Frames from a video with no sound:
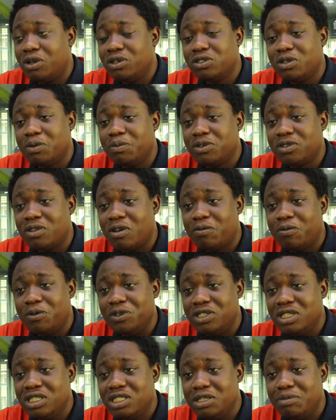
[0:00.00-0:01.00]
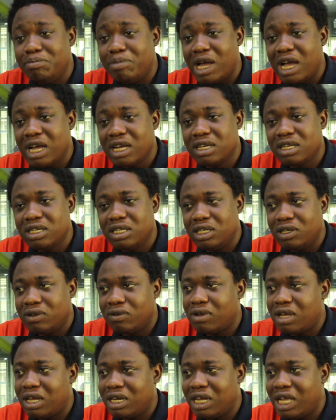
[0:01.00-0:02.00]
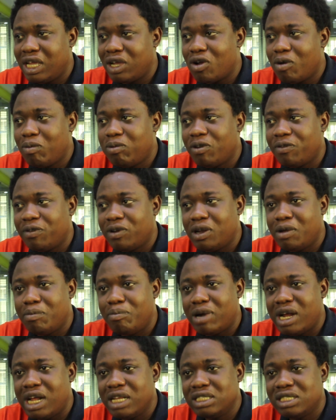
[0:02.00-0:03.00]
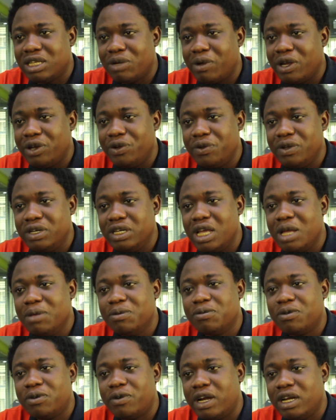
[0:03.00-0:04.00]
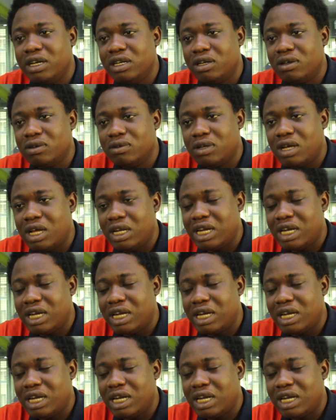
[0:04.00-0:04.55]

Done some stuff for GT Bank, you know, and there are a couple of other brands that we're doing games for right now.